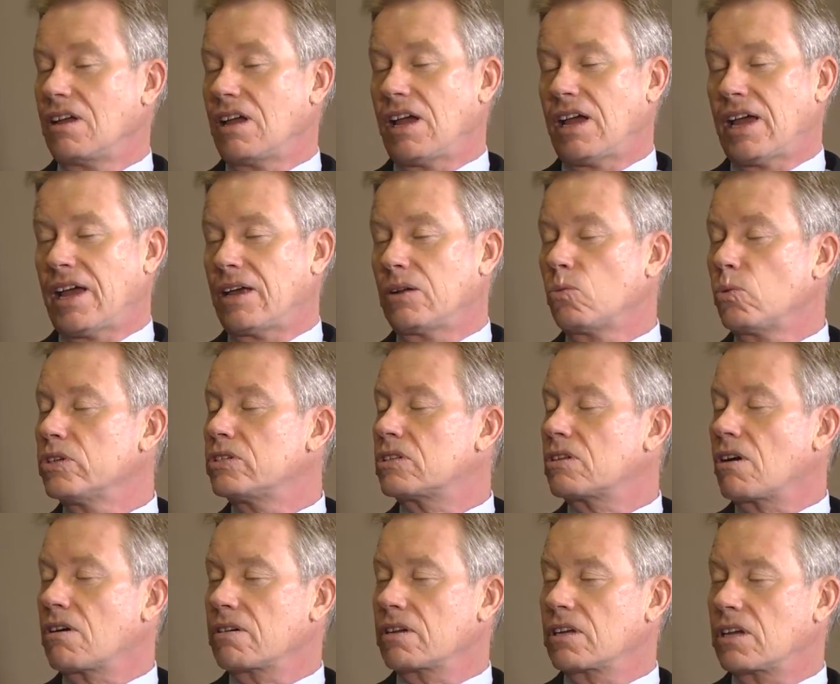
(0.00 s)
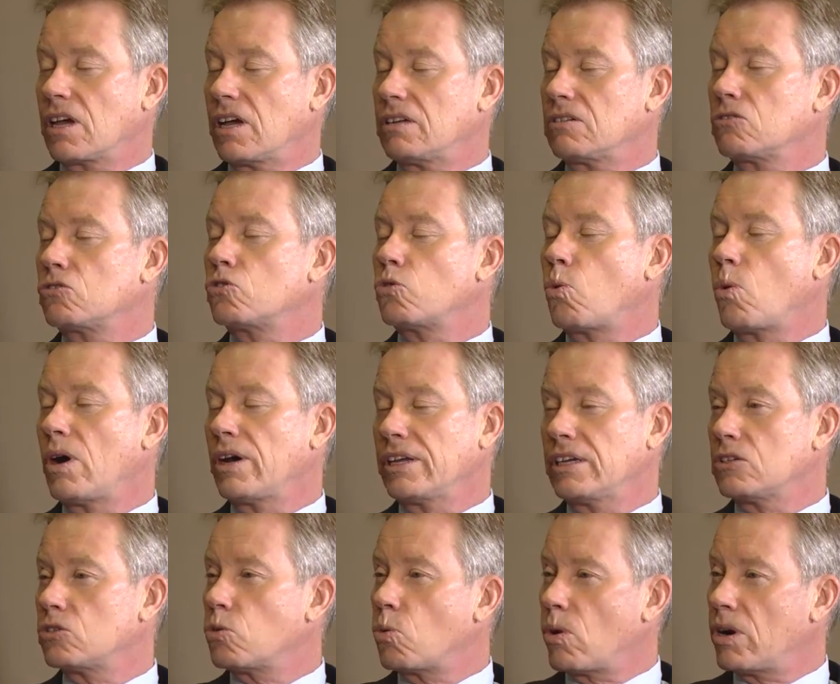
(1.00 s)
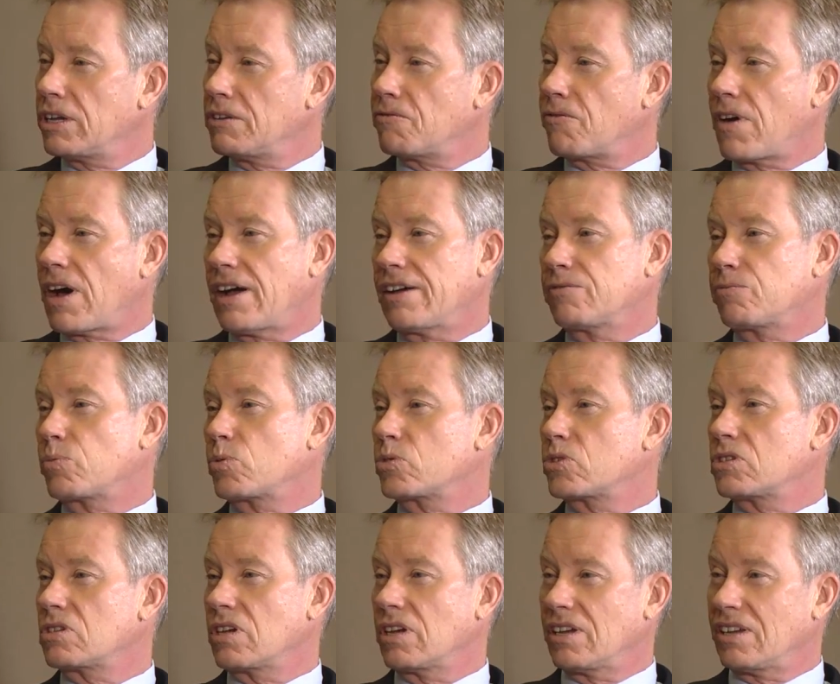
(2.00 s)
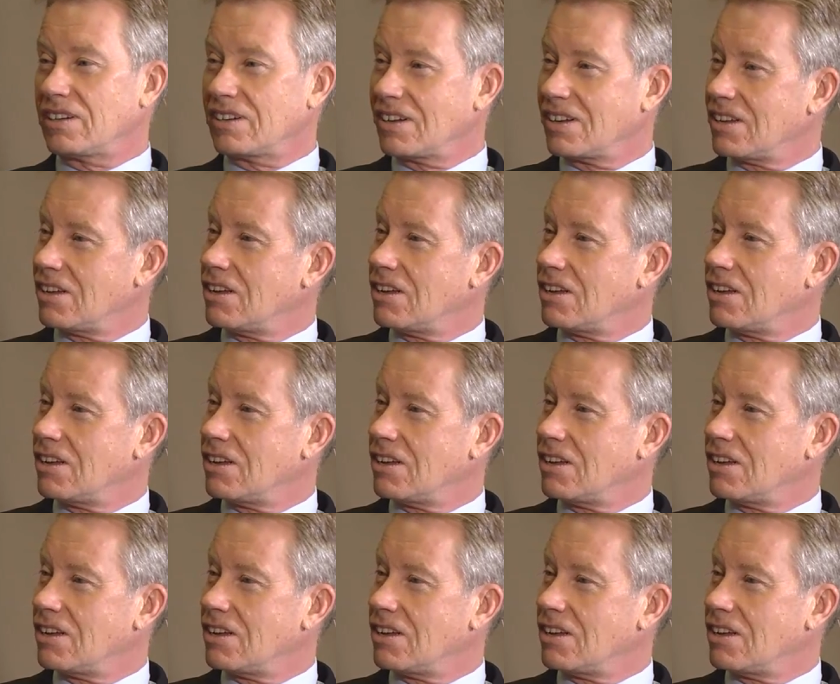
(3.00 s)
And we started getting 20, 25%